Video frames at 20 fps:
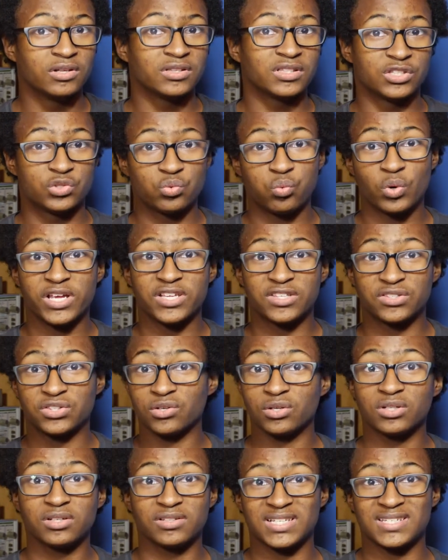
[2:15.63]
the
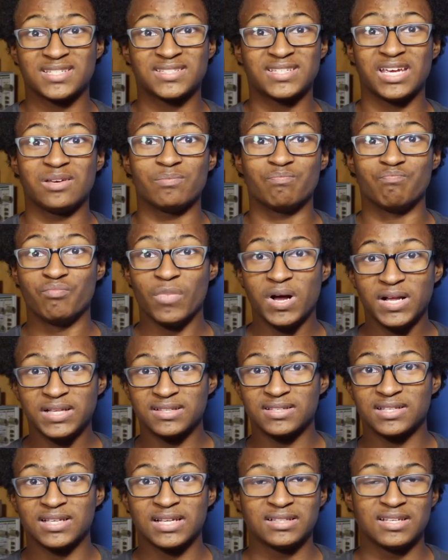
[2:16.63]
23rd of the same
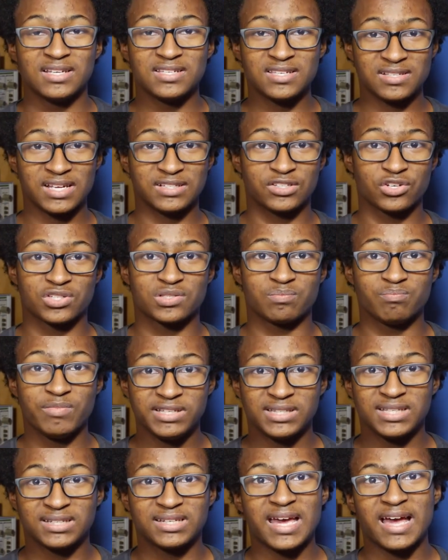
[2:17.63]
month, these electors
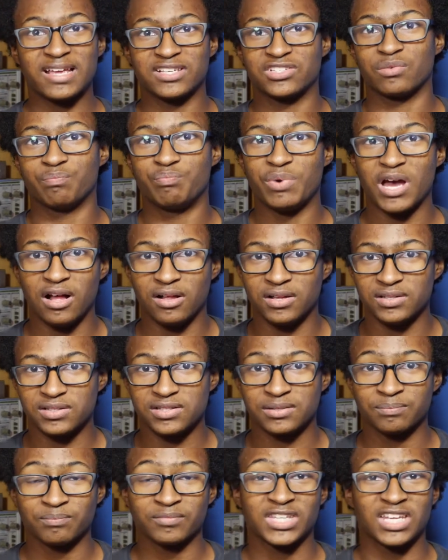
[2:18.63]
meet to cast their ballots.